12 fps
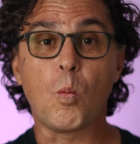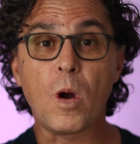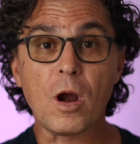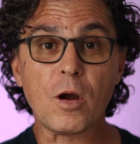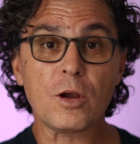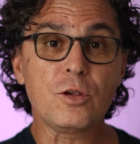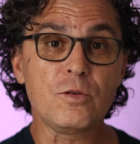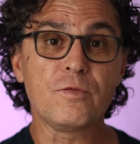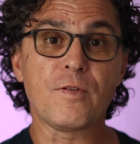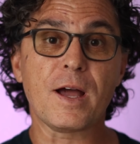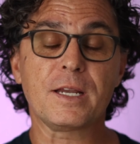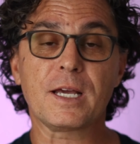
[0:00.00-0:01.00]
Where are
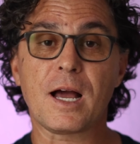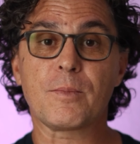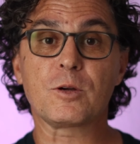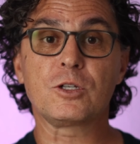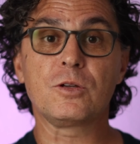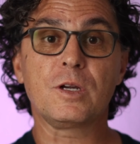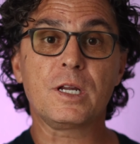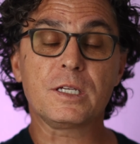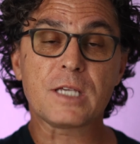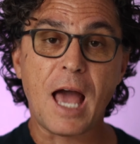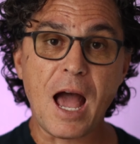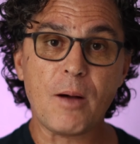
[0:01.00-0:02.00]
you finding
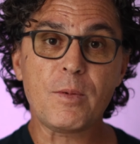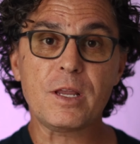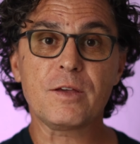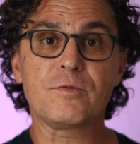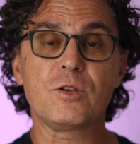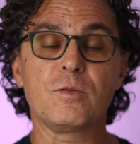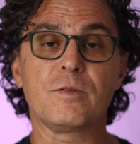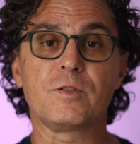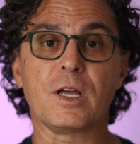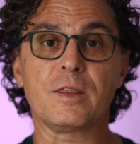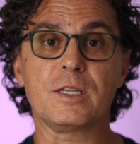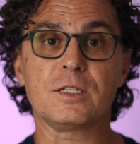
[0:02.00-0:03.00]
opportunities? How many of you
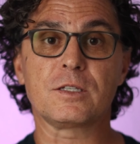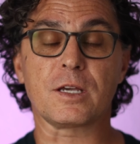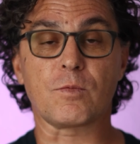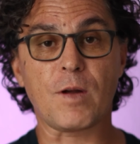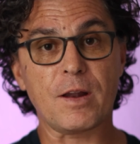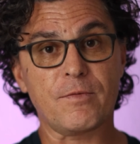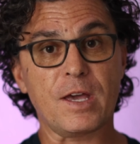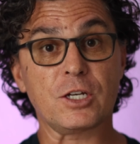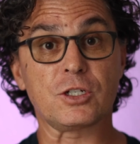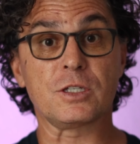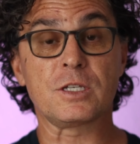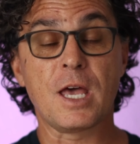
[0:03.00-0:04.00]
have done these like
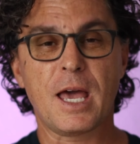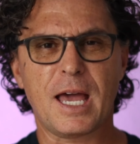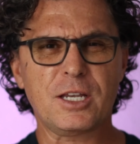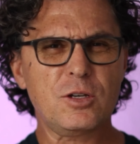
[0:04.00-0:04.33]
renovations?